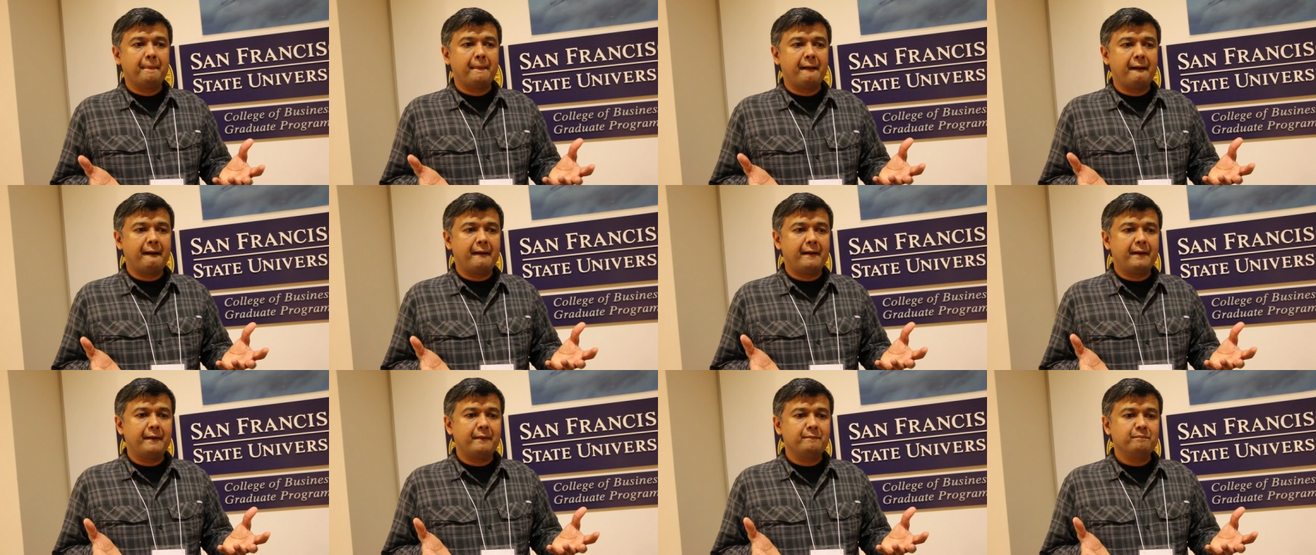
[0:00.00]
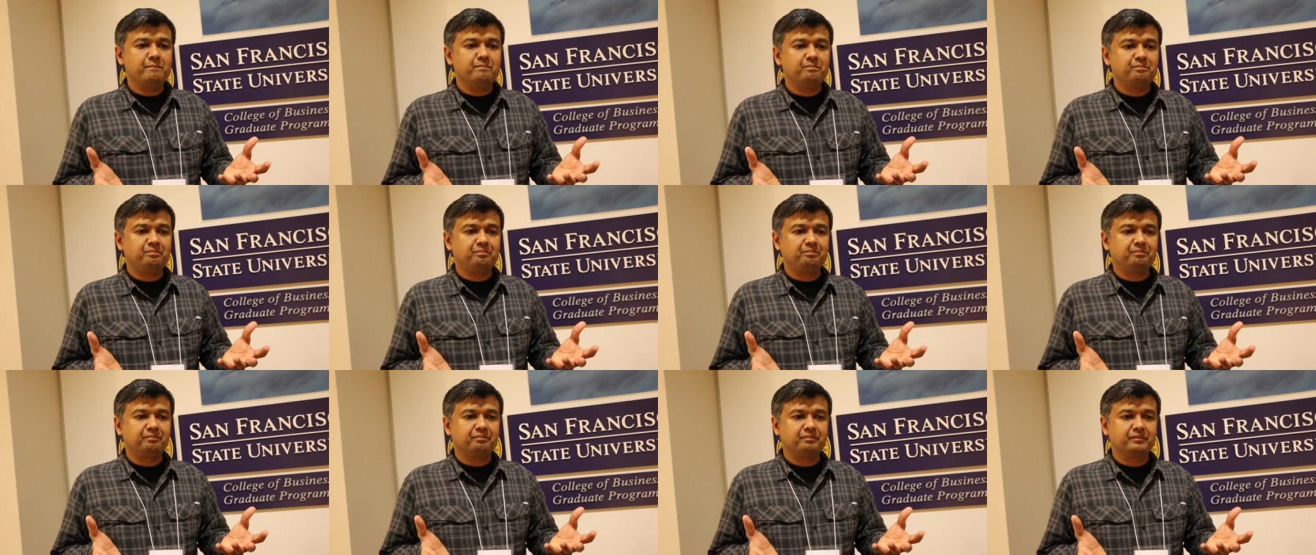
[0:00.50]
Um,
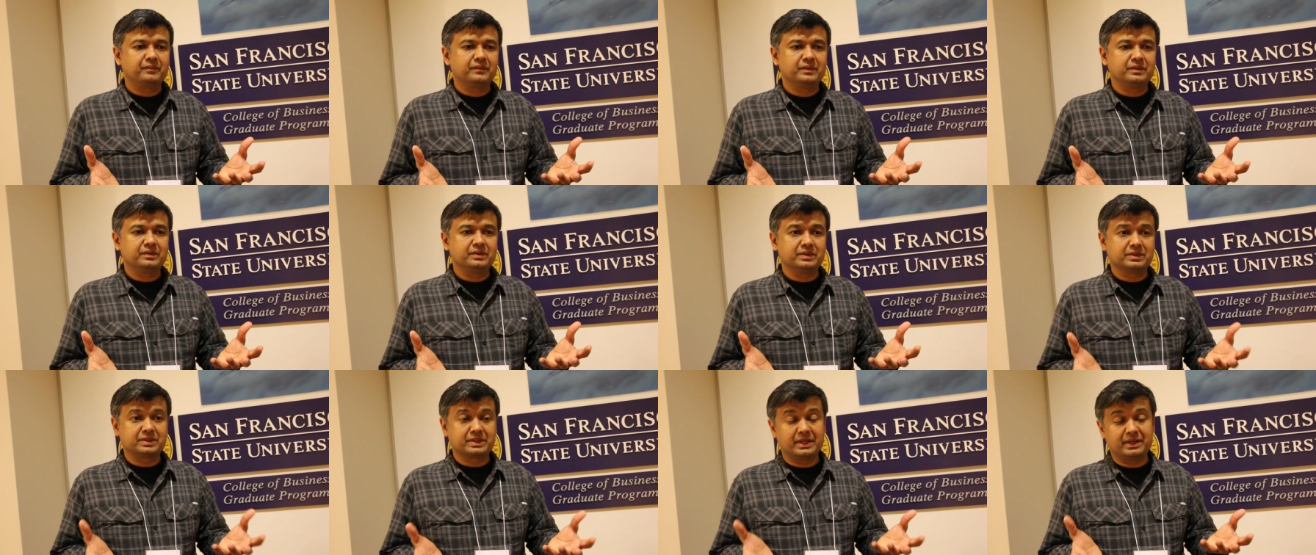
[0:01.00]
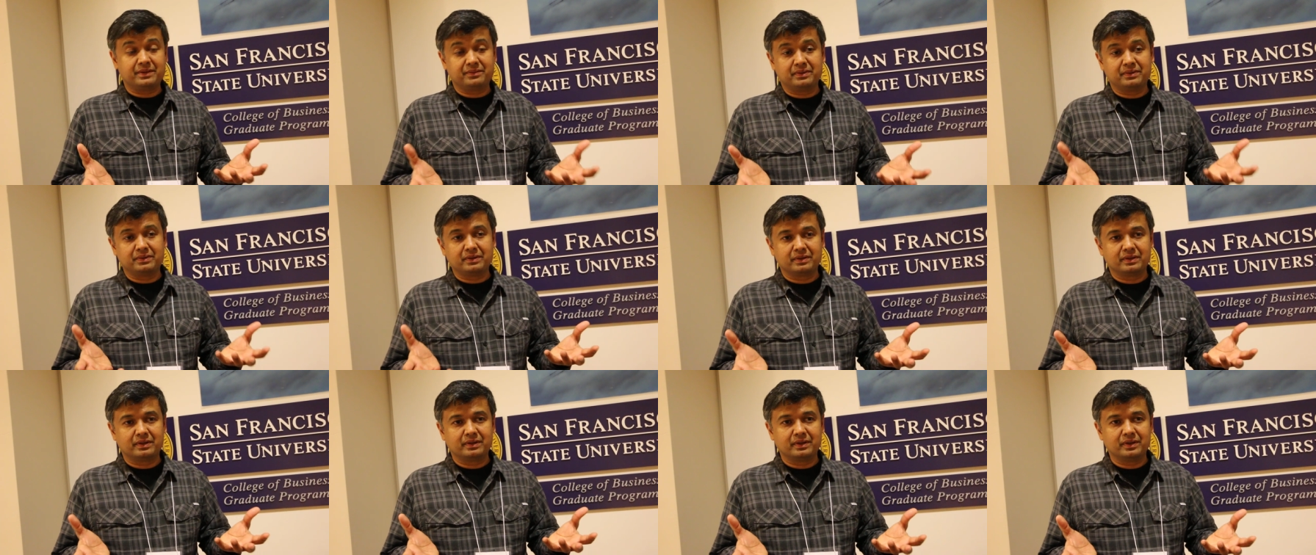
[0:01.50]
so it's kind of,
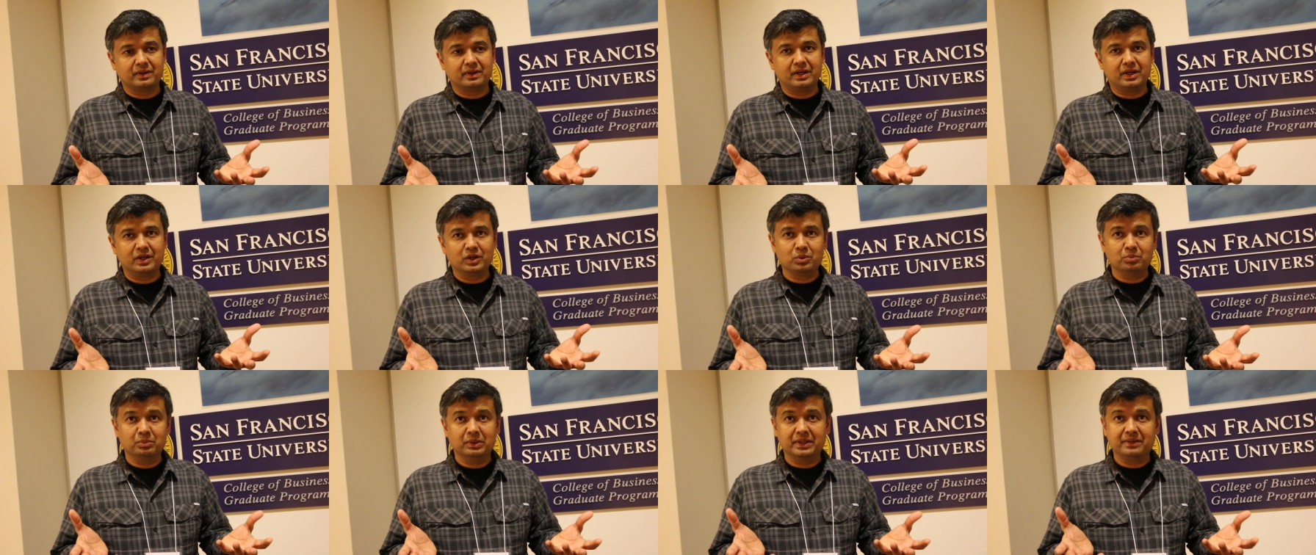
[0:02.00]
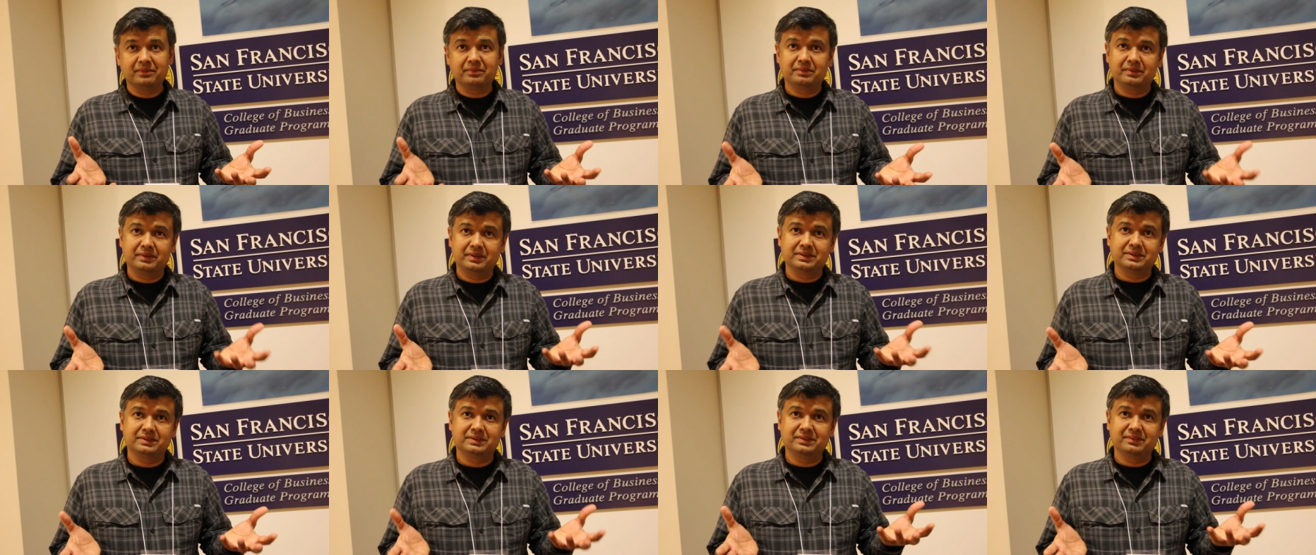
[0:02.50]
you know, hard to believe
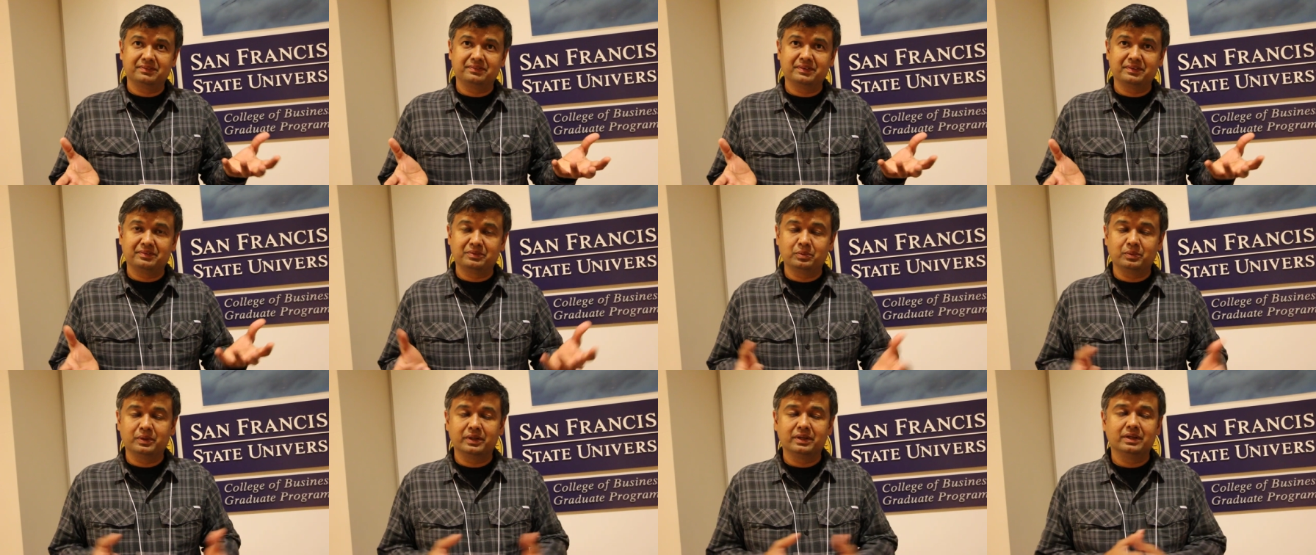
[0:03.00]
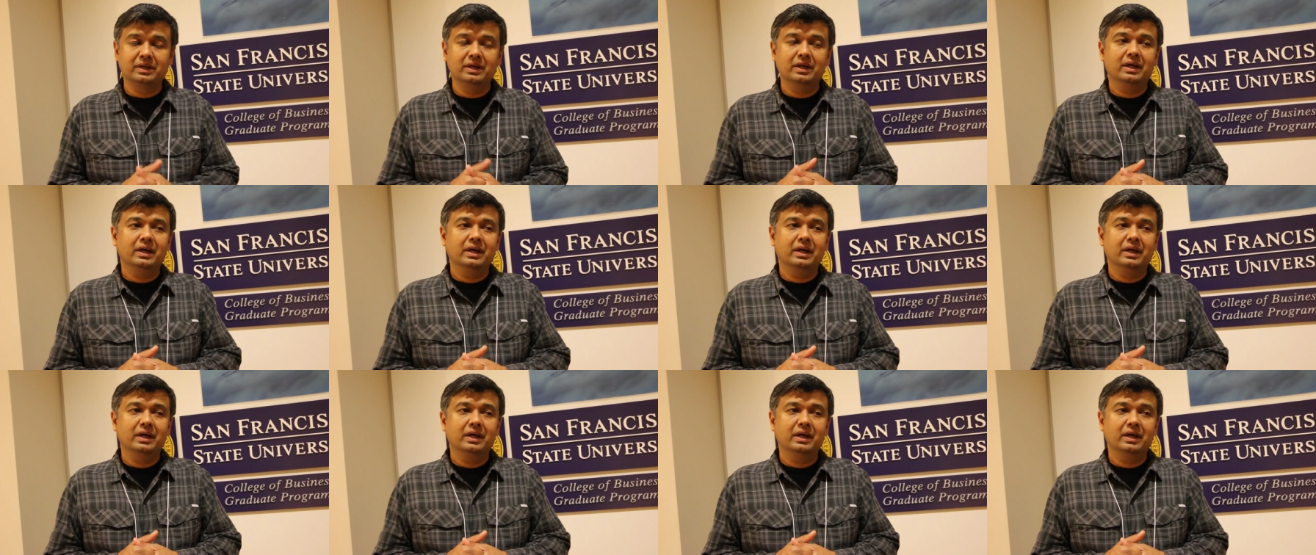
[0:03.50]
this is the fifth one.